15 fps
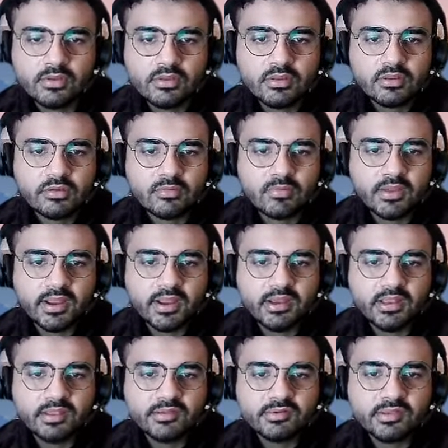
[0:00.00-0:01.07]
So my idea
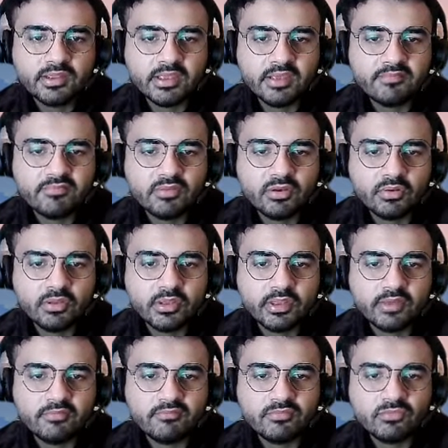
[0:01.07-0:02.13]
is king f3 or king
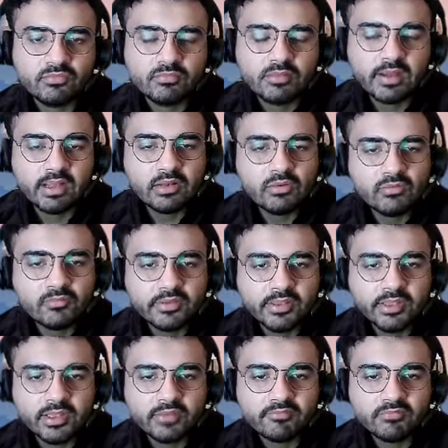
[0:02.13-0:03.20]
f2. I'll go for king
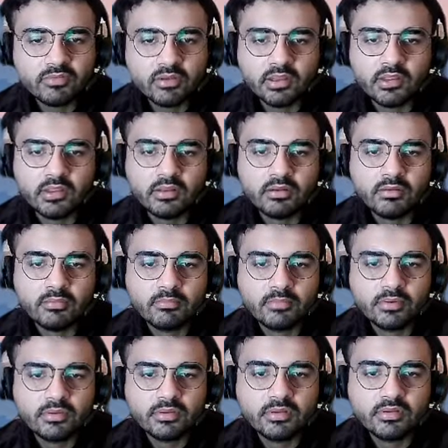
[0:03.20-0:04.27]
f3 here
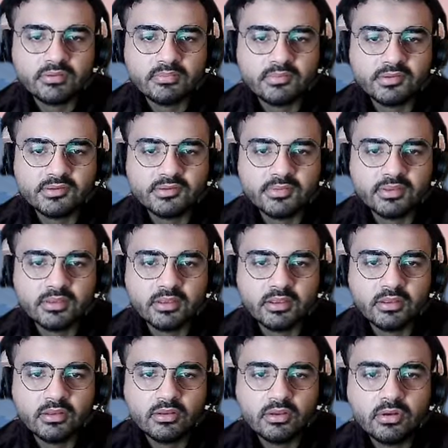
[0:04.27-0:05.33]
because this brings my king
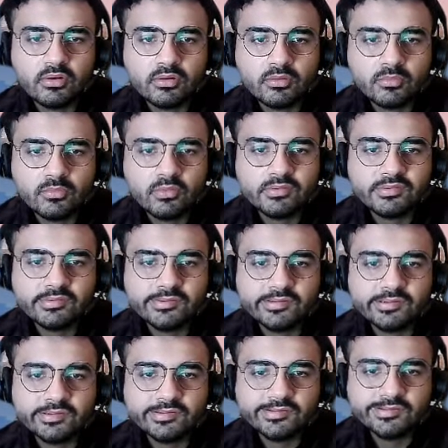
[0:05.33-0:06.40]
towards
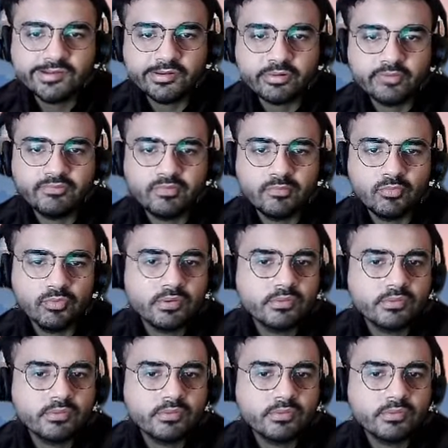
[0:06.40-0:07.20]
center of the board.